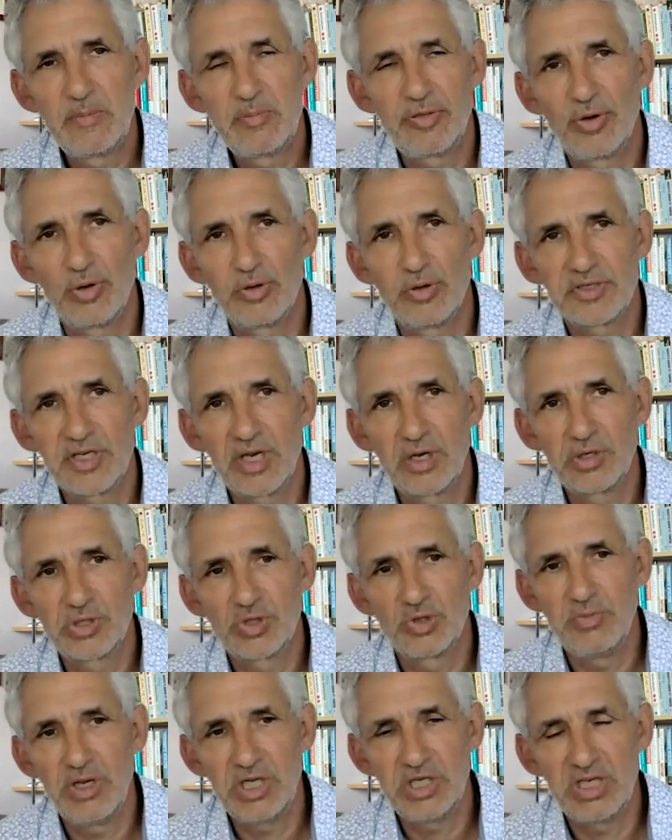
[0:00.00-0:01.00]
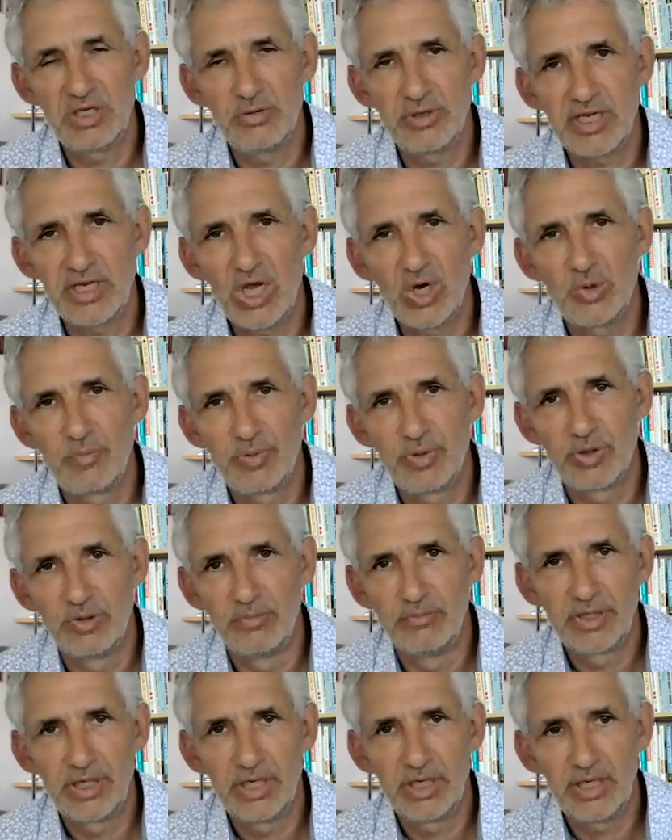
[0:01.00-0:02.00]
thought social media would help
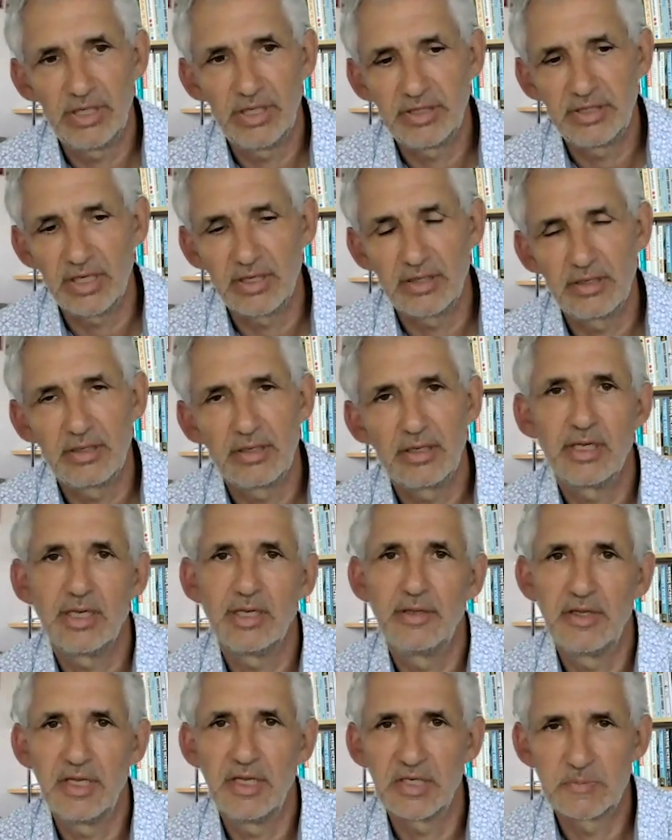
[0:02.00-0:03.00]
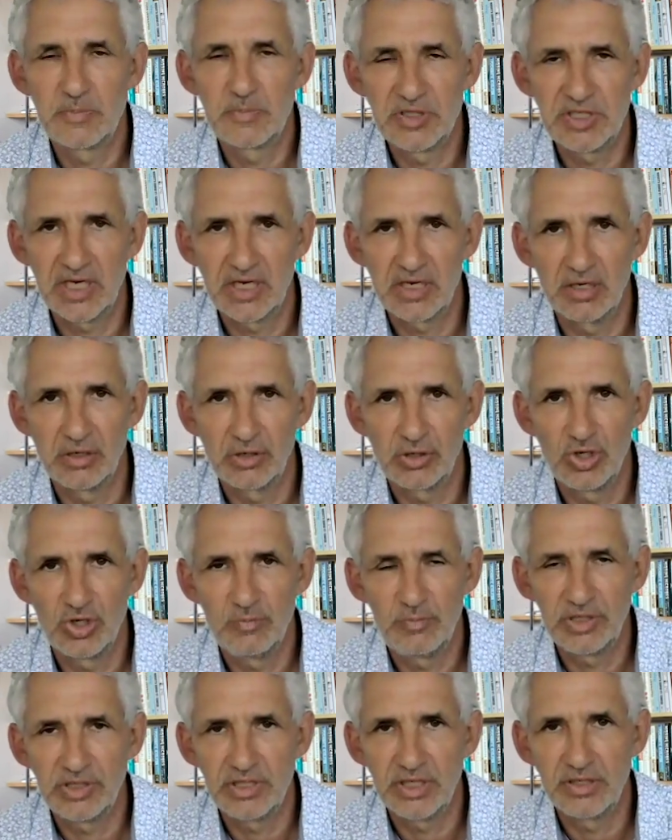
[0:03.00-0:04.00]
them, but it did, in this particular
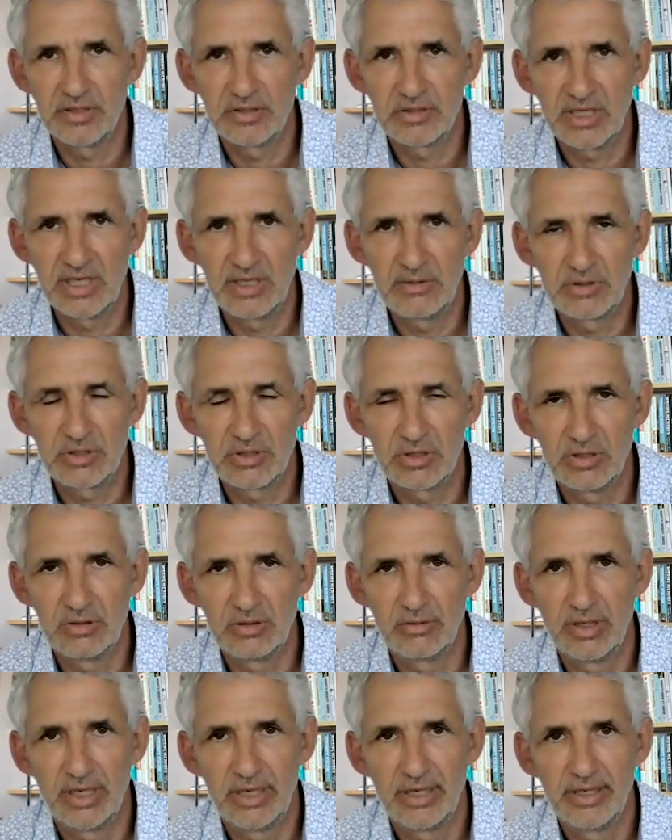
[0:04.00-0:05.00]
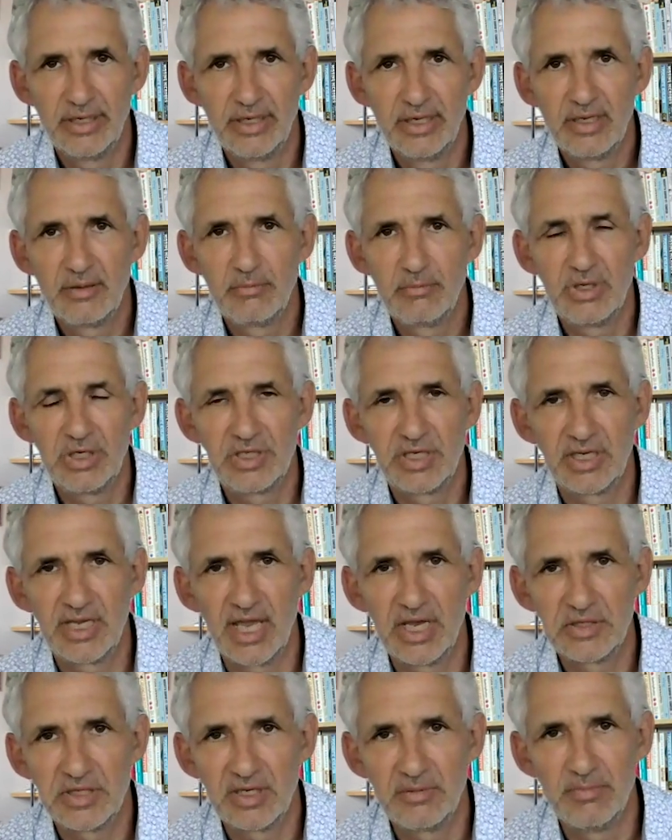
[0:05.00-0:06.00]
group, it didn't seem to
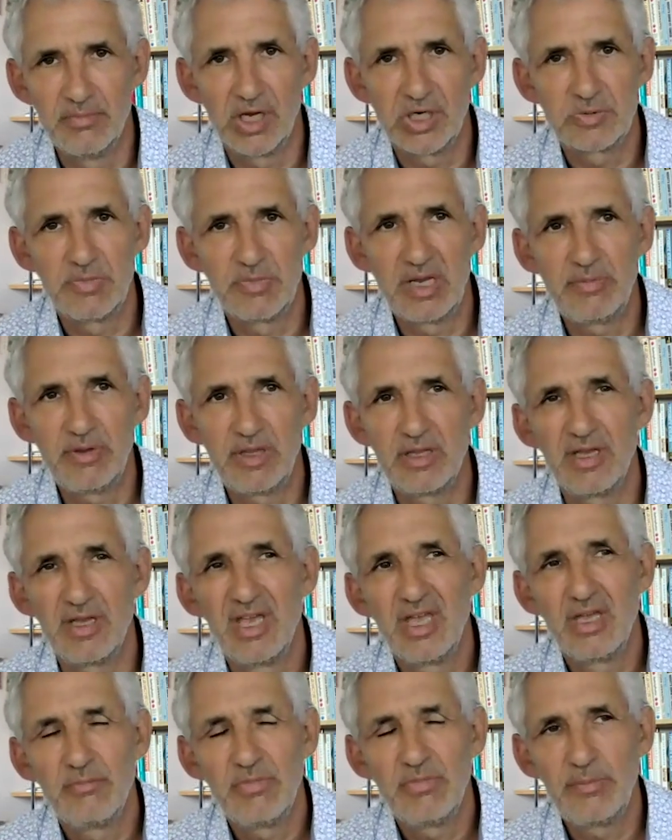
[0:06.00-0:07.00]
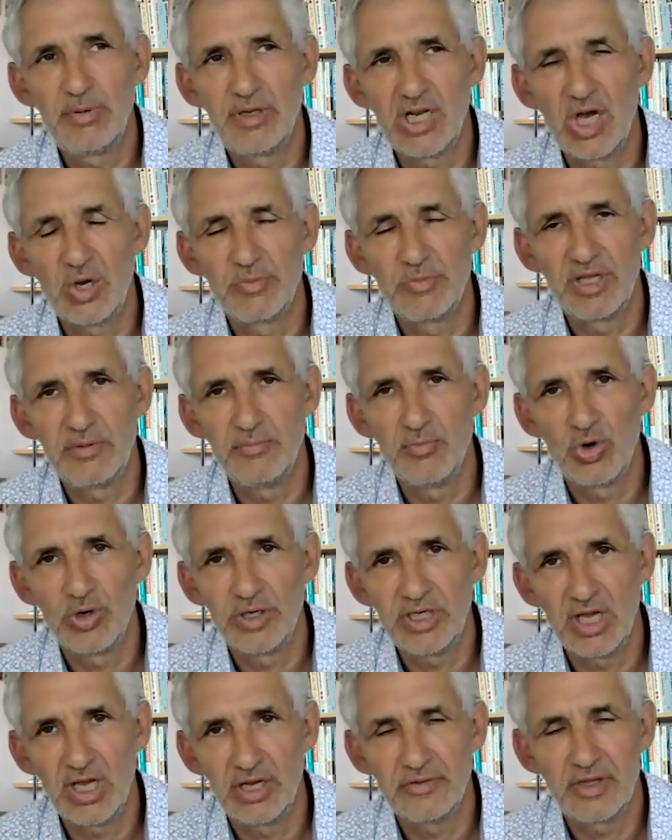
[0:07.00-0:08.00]
mitigate it much. Maybe it helped
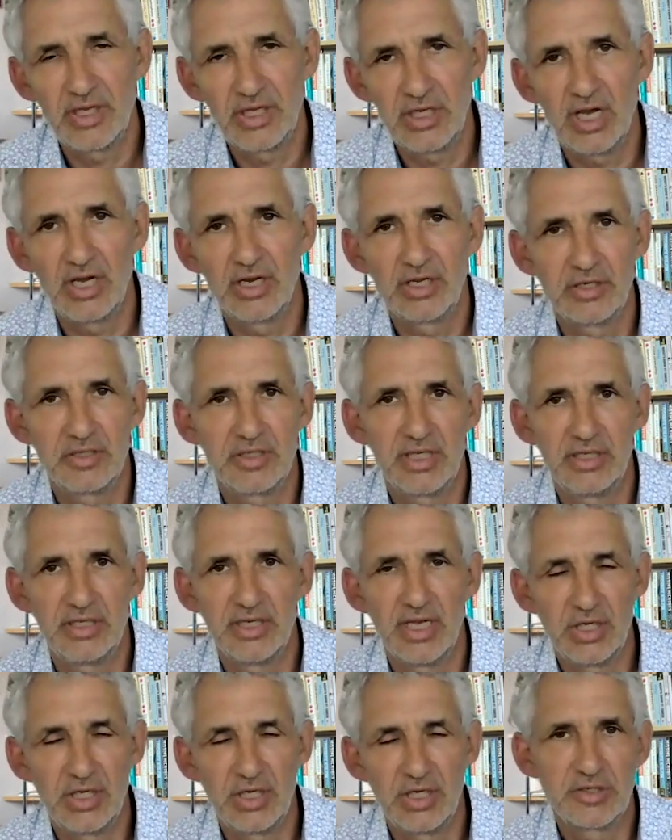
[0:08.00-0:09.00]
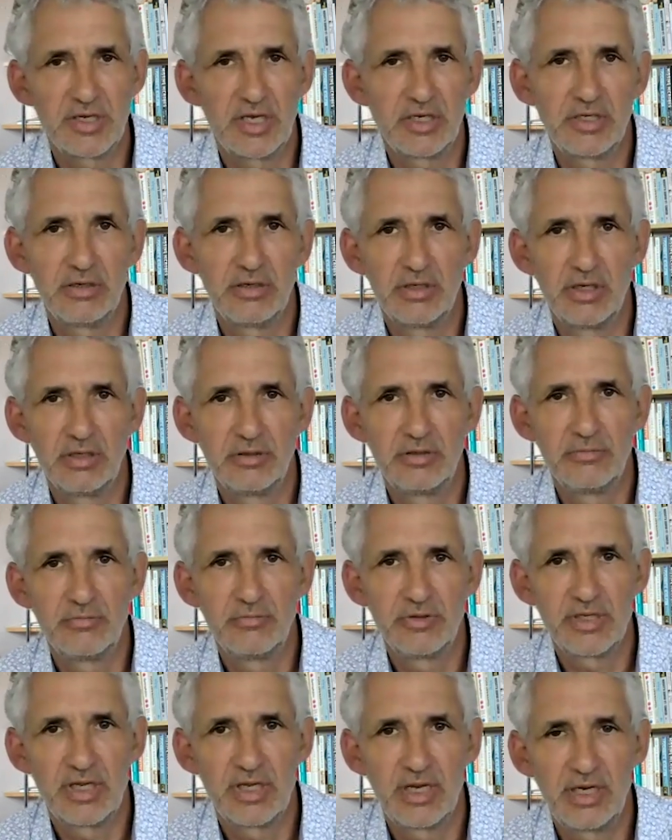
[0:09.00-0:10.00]
the younger teenagers. I don't know.
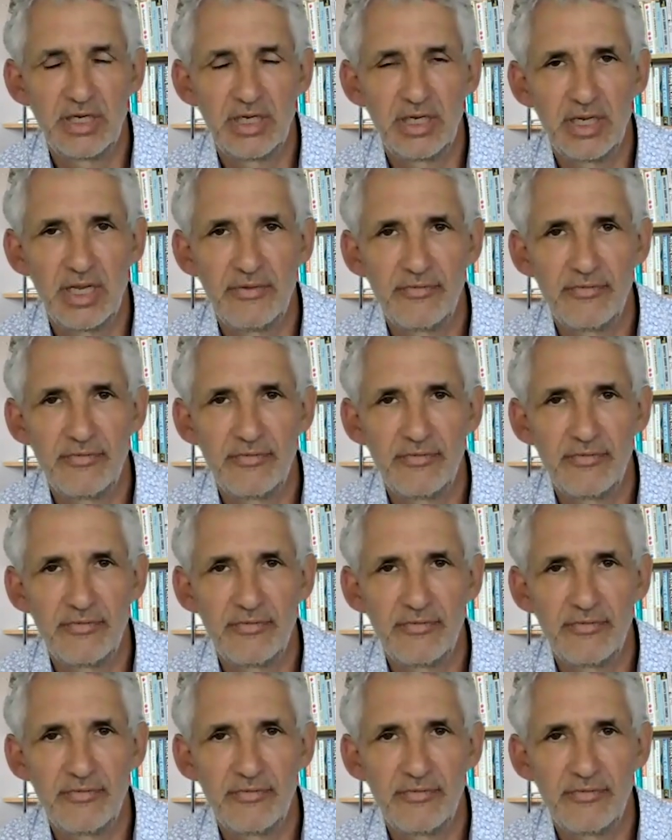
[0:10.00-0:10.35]
Was there any